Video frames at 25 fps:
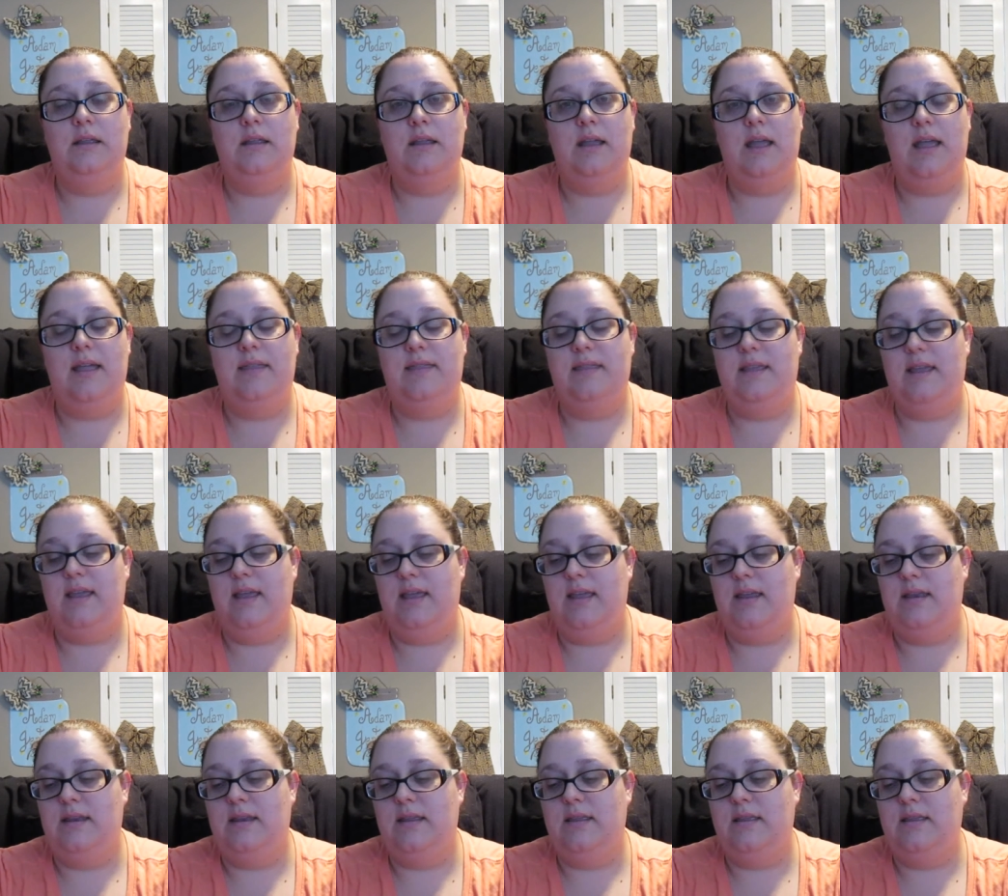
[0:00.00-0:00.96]
and
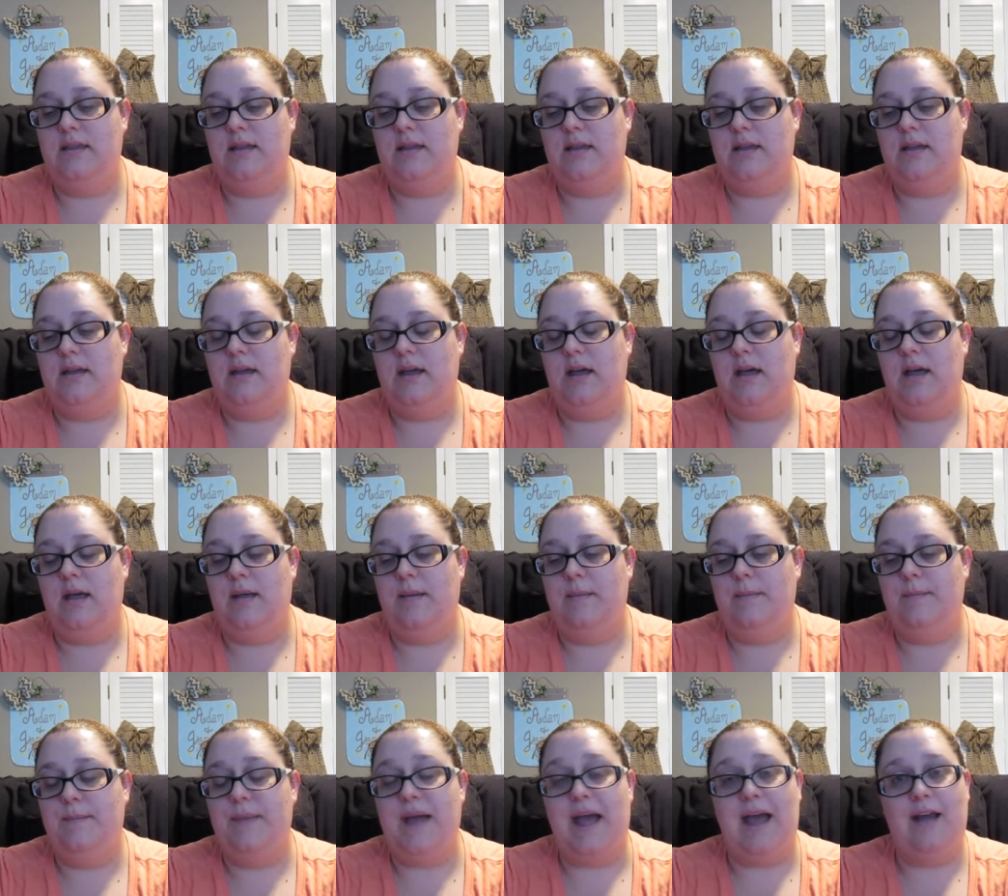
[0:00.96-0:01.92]
then
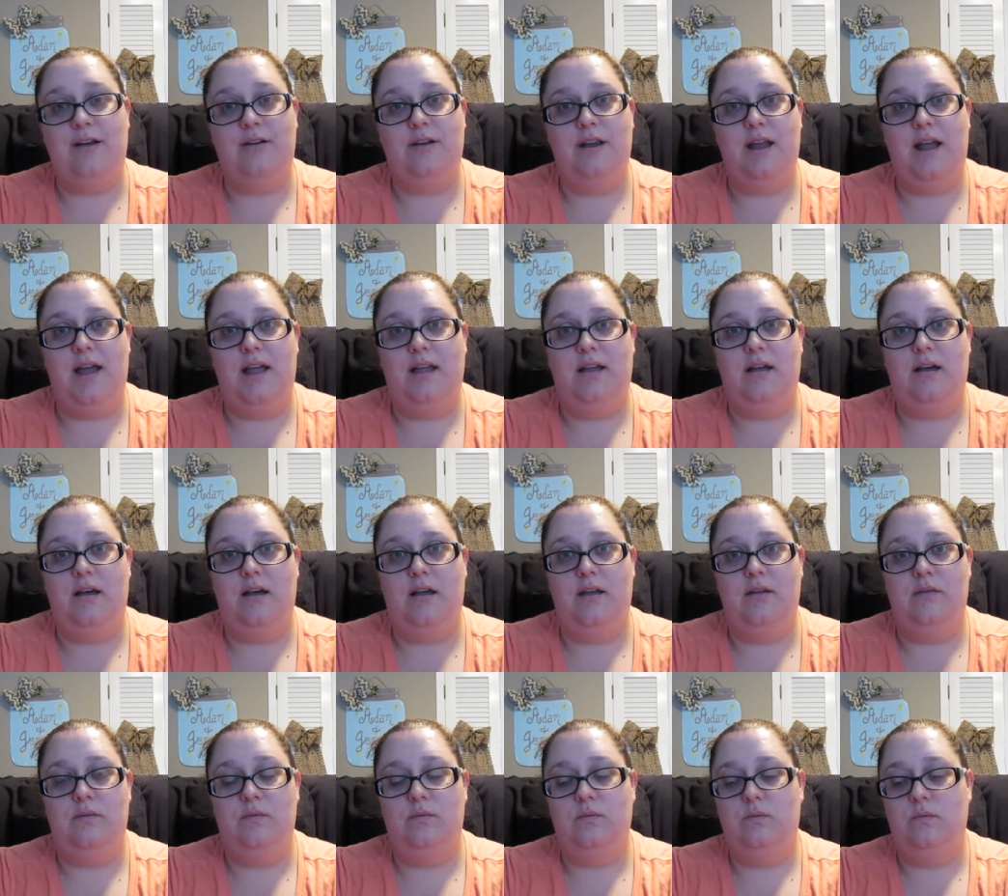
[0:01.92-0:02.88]
the battery
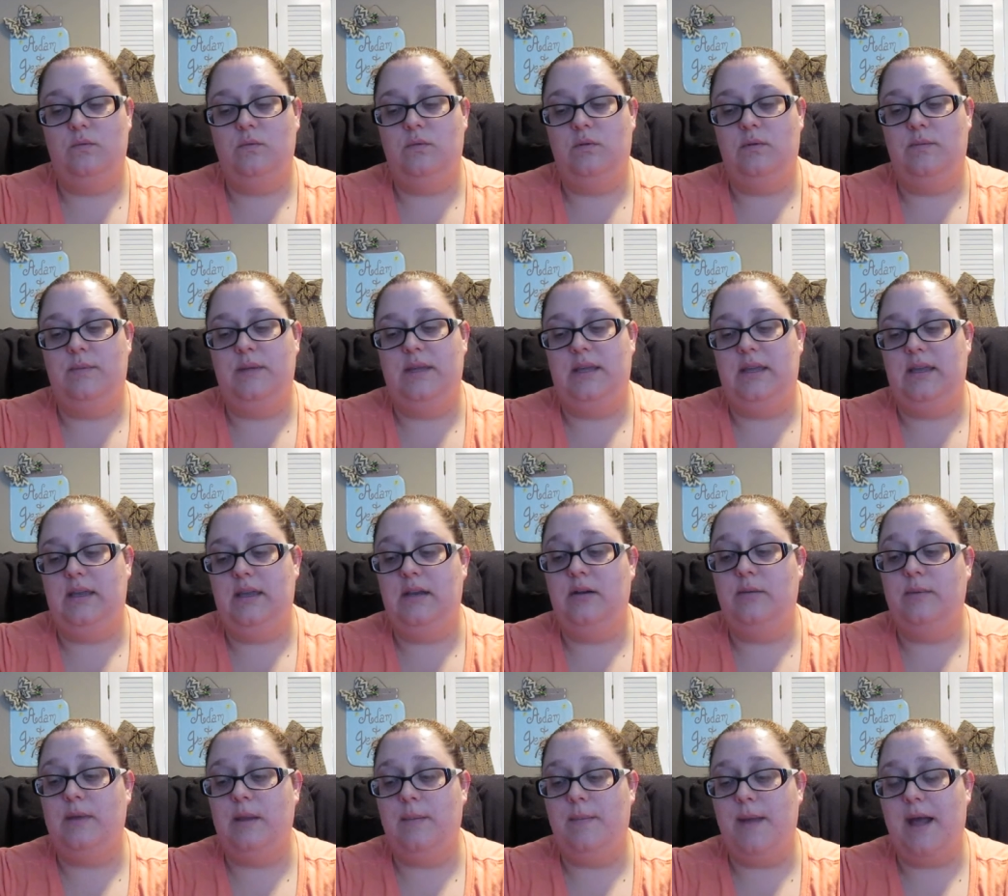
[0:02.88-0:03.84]
icon
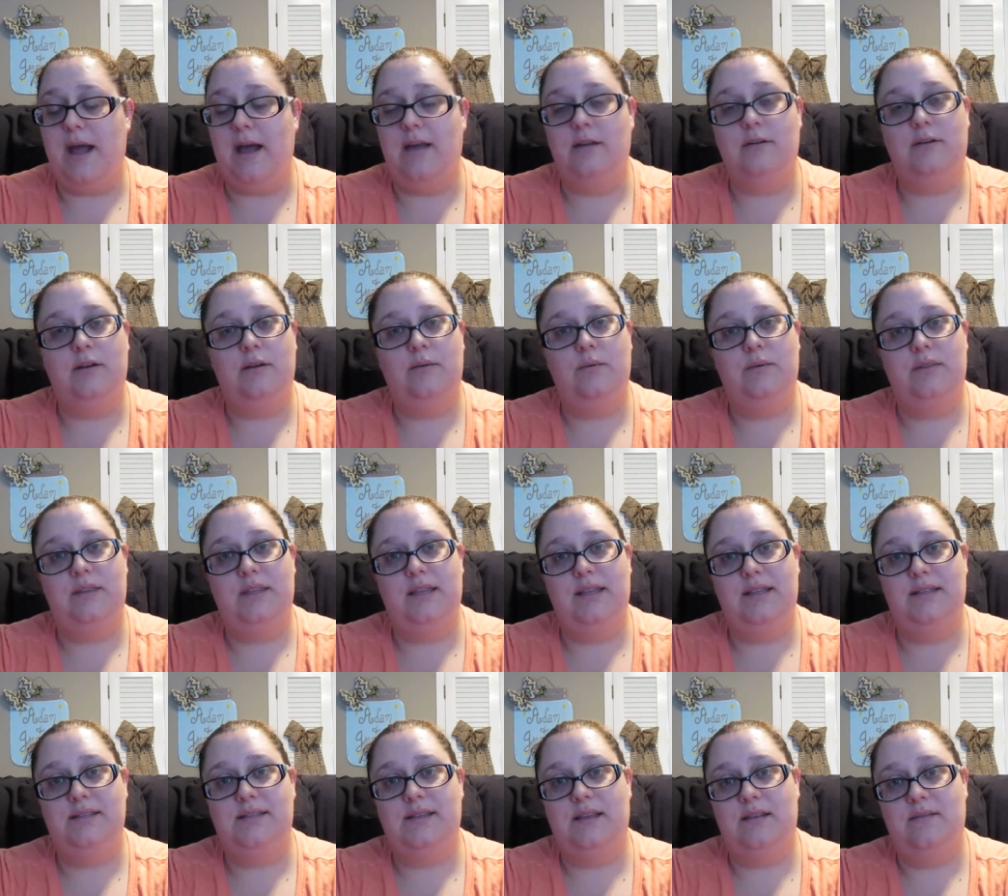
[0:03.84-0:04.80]
it'll be a battery with the
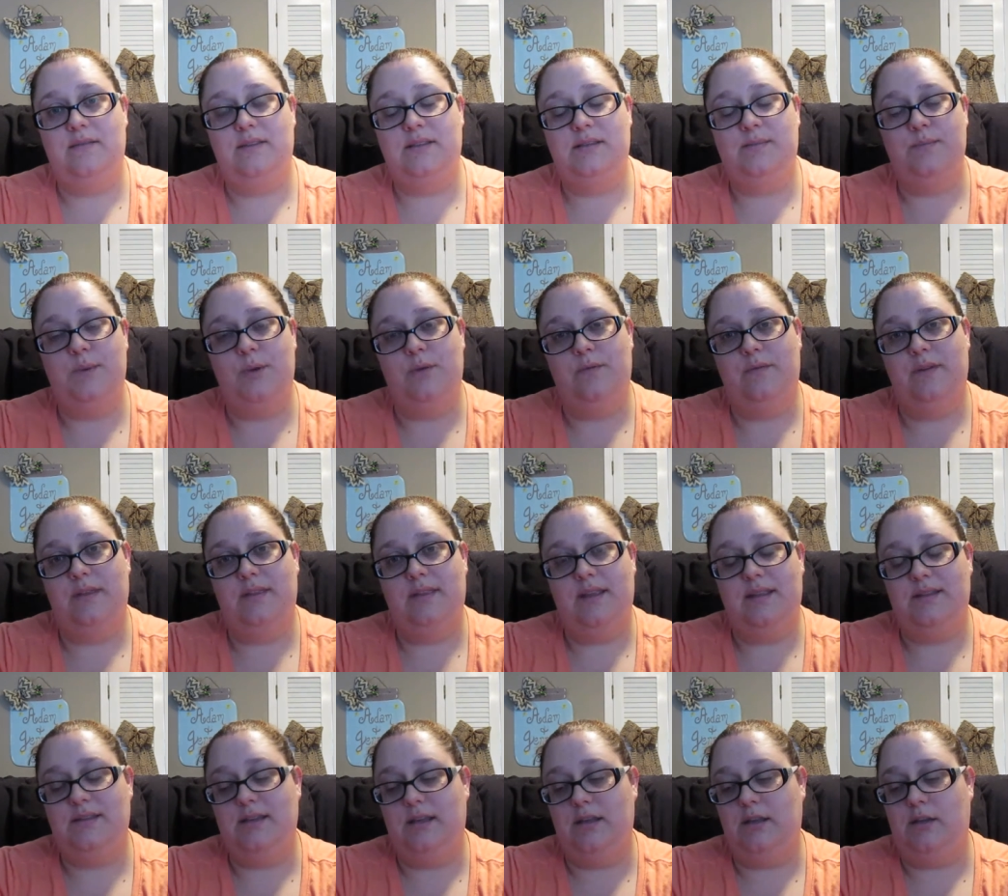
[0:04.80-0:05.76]
inside of it's moving.
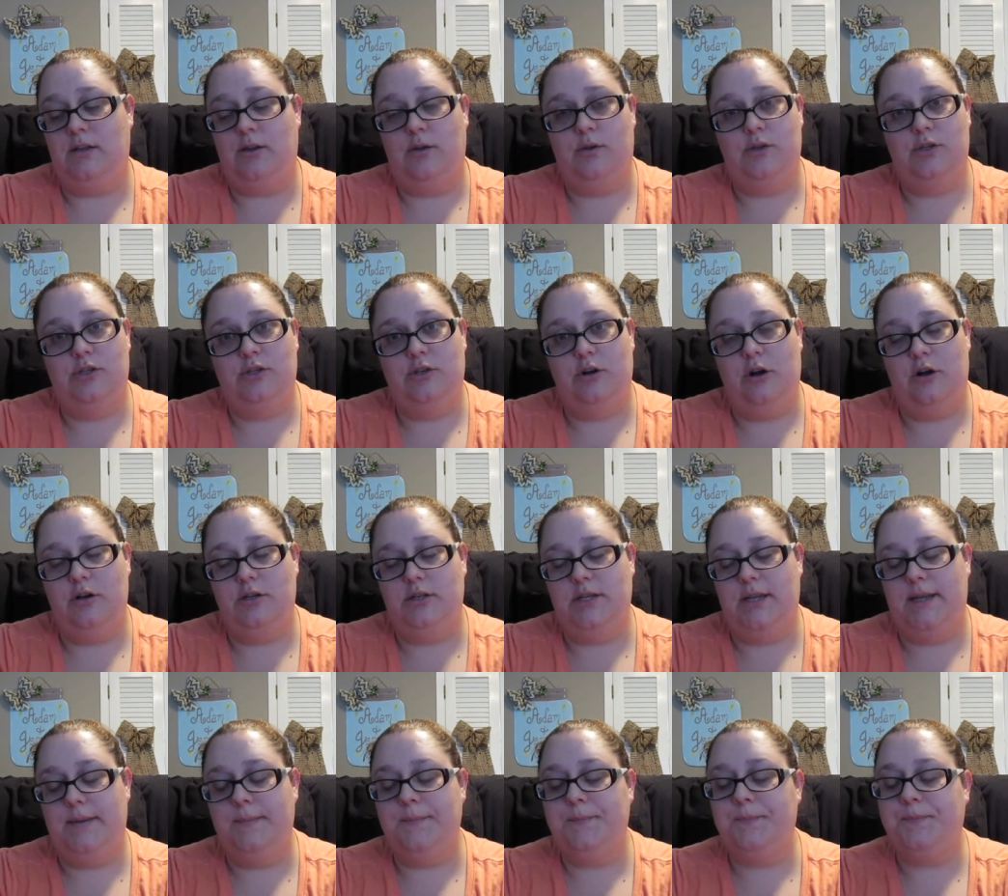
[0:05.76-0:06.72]
That's how you know it's
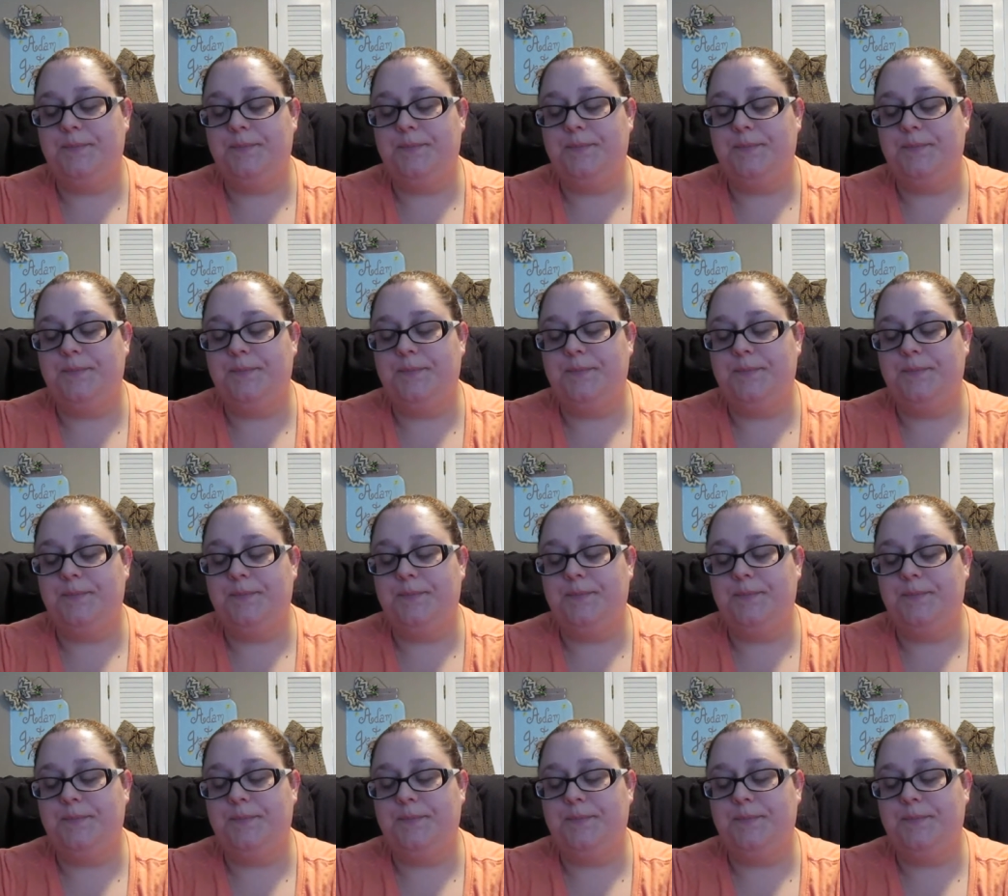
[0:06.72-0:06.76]
charging.